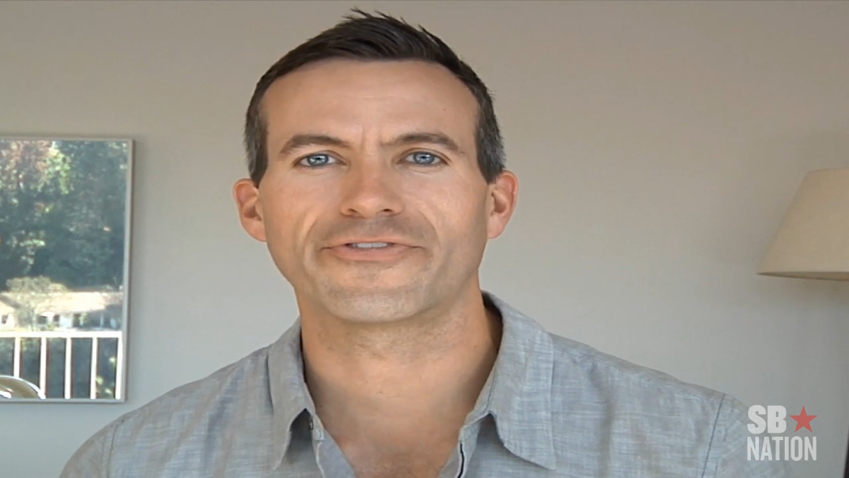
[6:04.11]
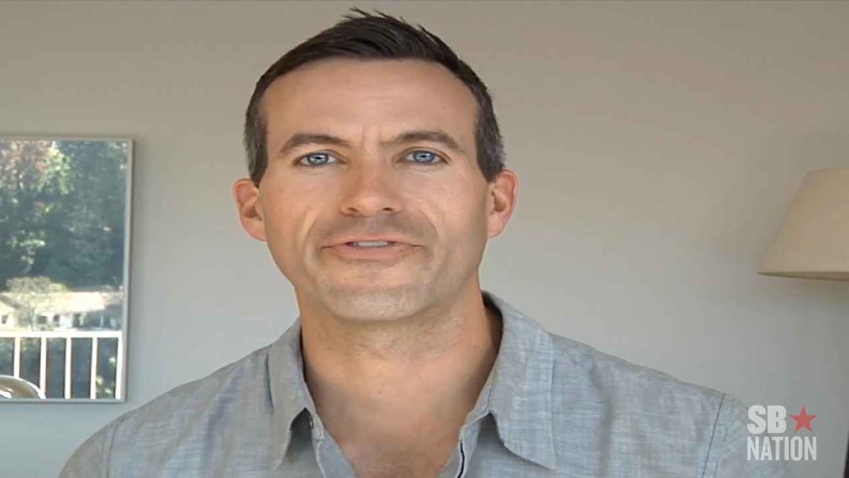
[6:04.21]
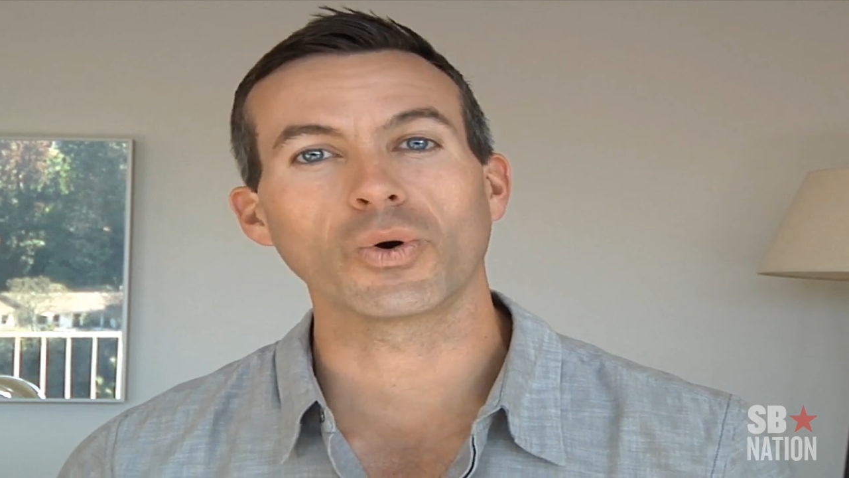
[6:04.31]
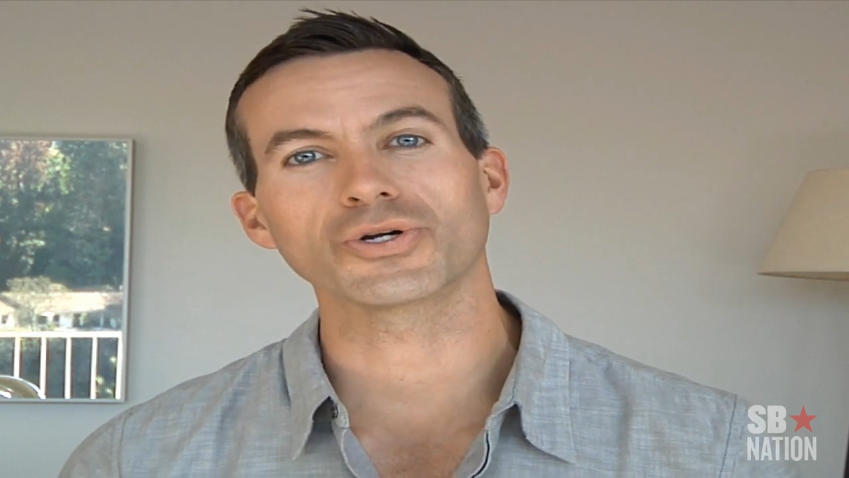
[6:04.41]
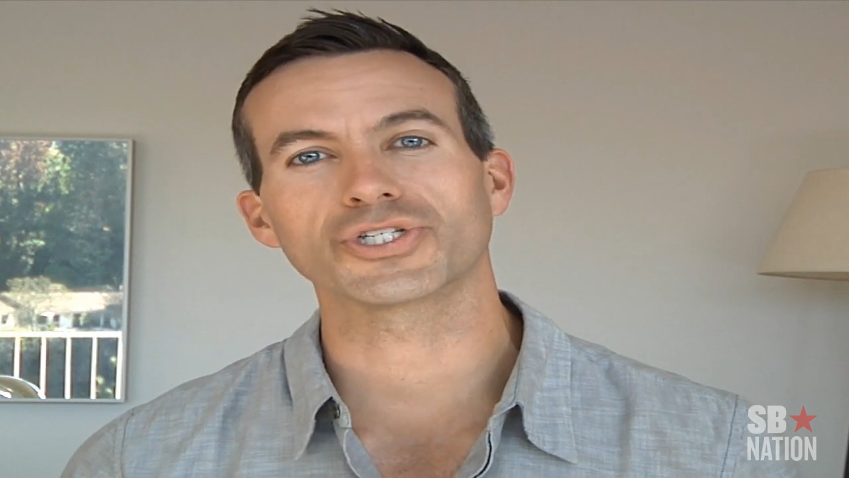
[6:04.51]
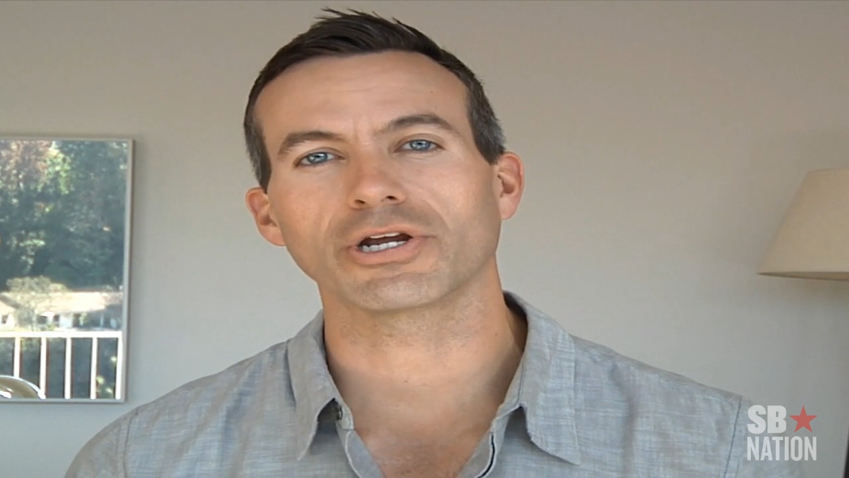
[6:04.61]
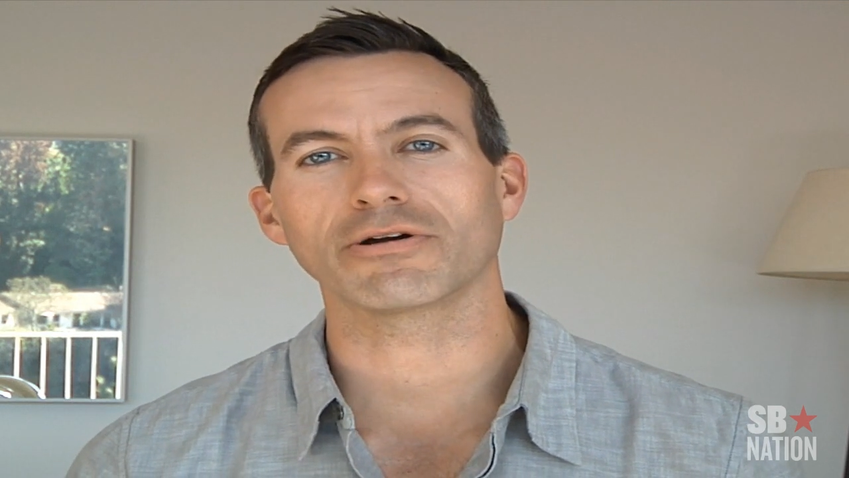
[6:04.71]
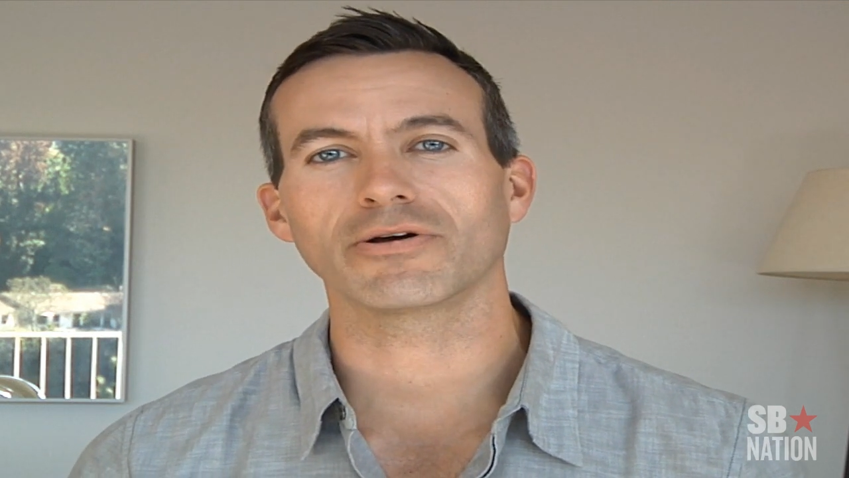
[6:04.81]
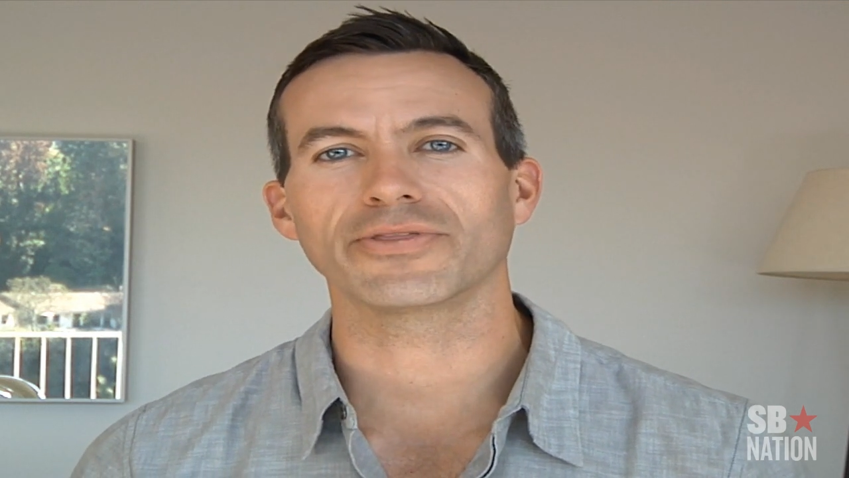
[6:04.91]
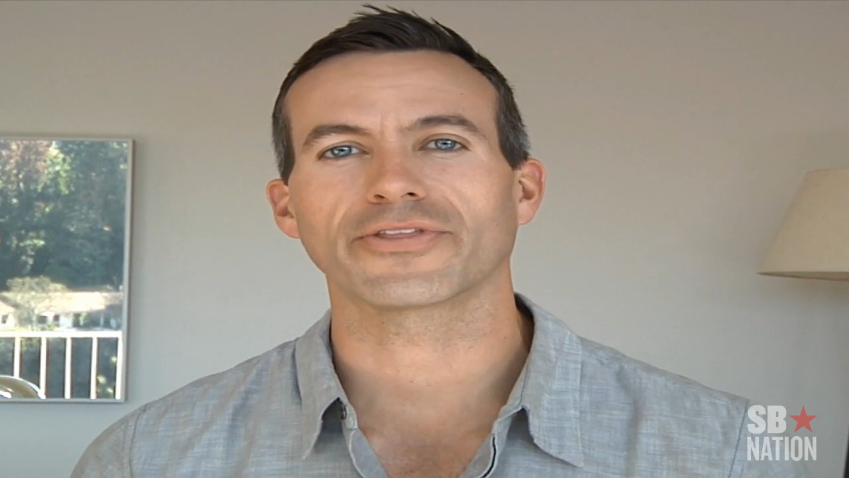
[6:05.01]

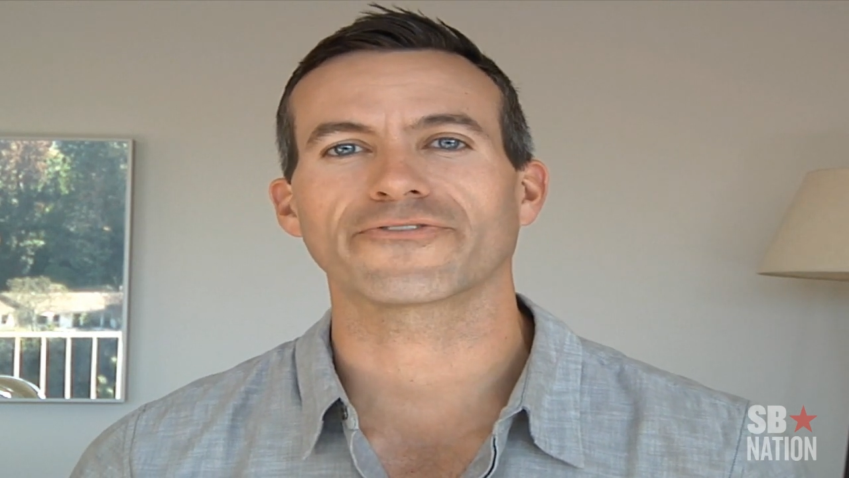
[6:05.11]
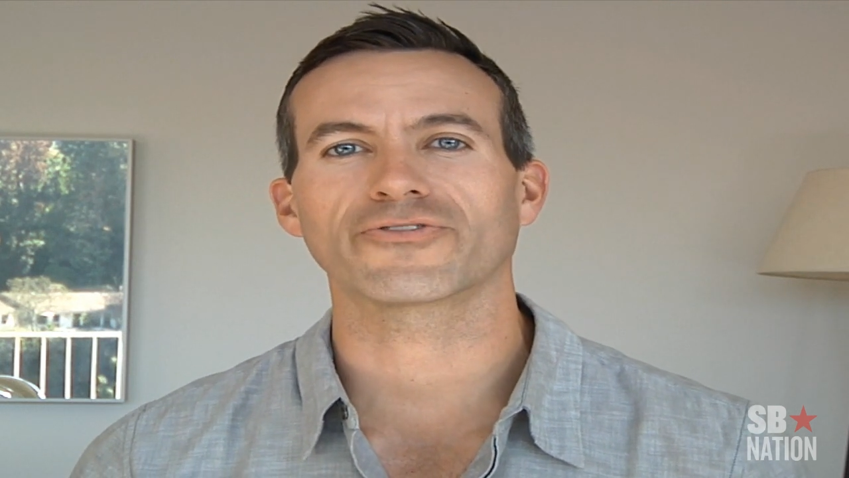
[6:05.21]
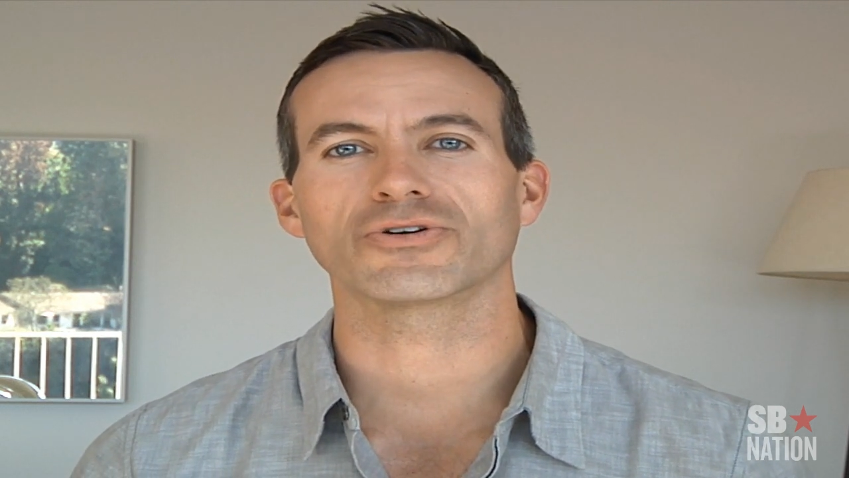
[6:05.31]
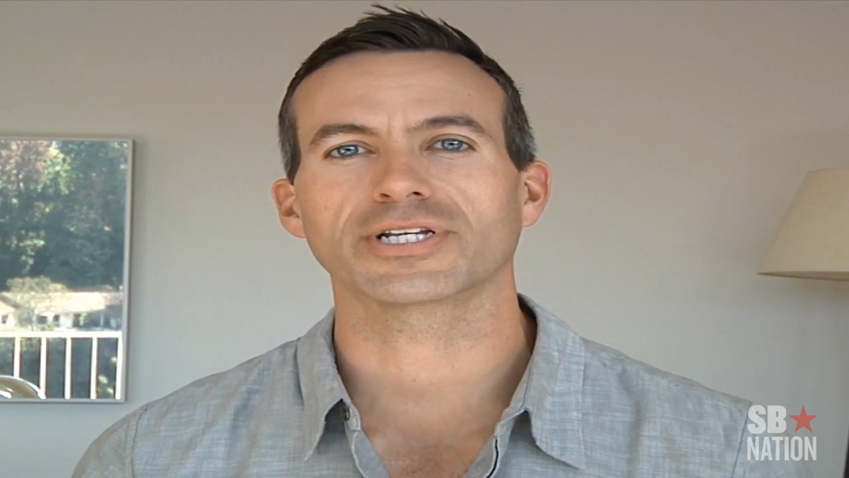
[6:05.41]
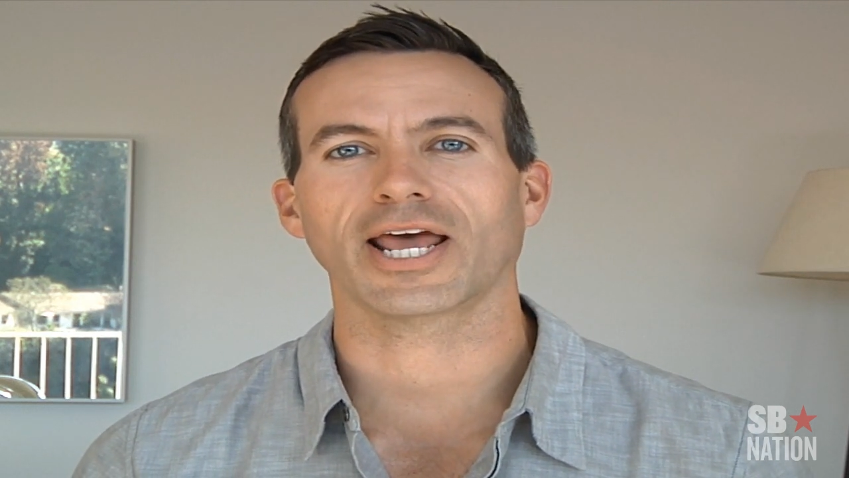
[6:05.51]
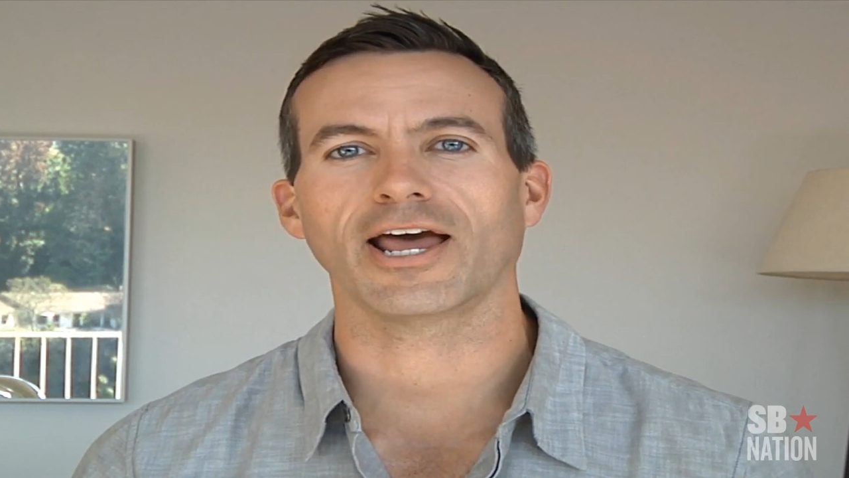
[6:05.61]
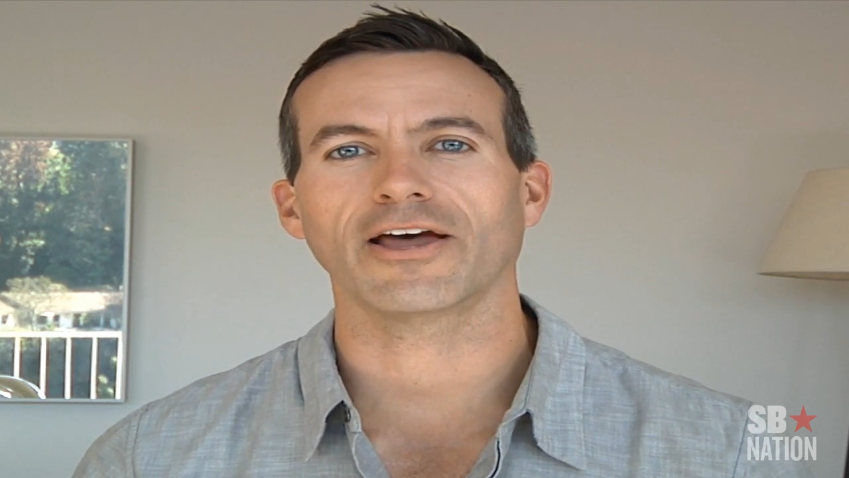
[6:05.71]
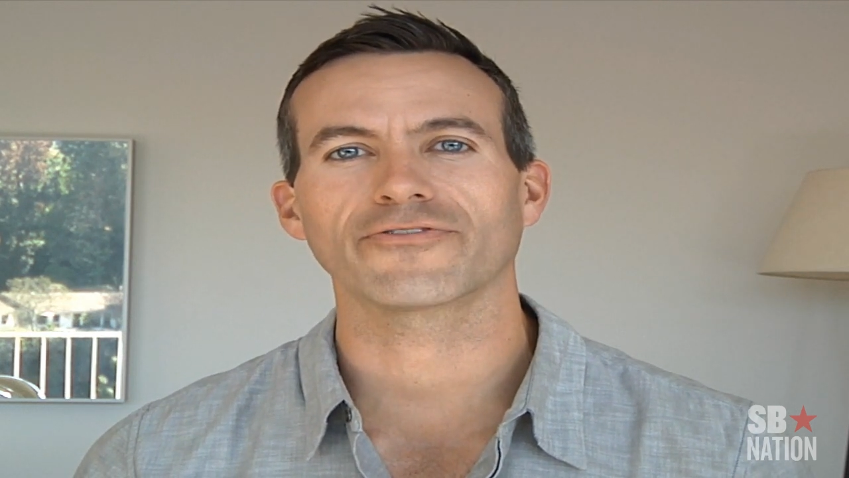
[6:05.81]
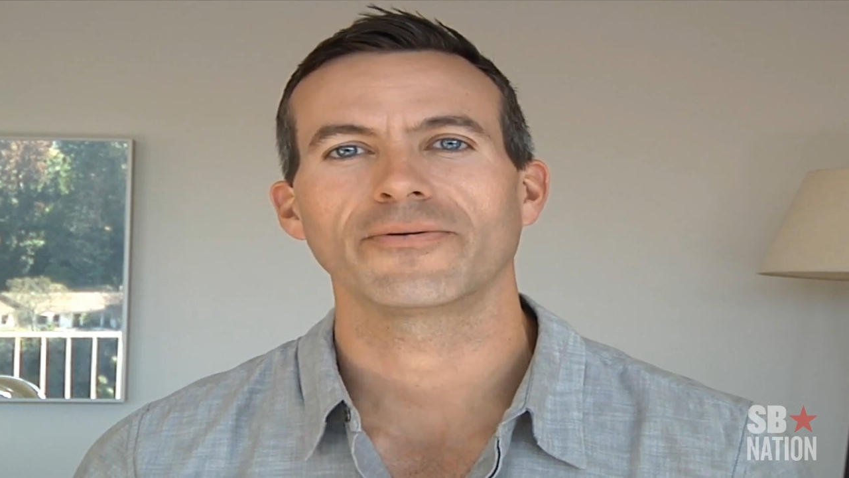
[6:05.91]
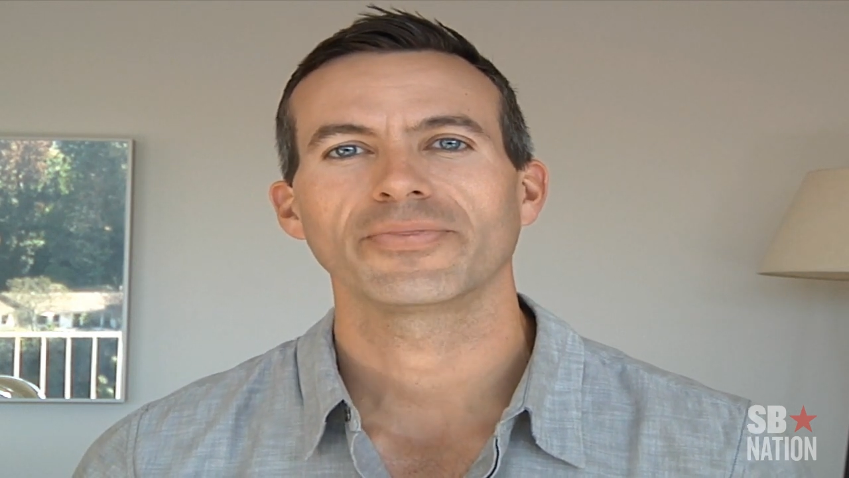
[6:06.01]
4-0 in the first half,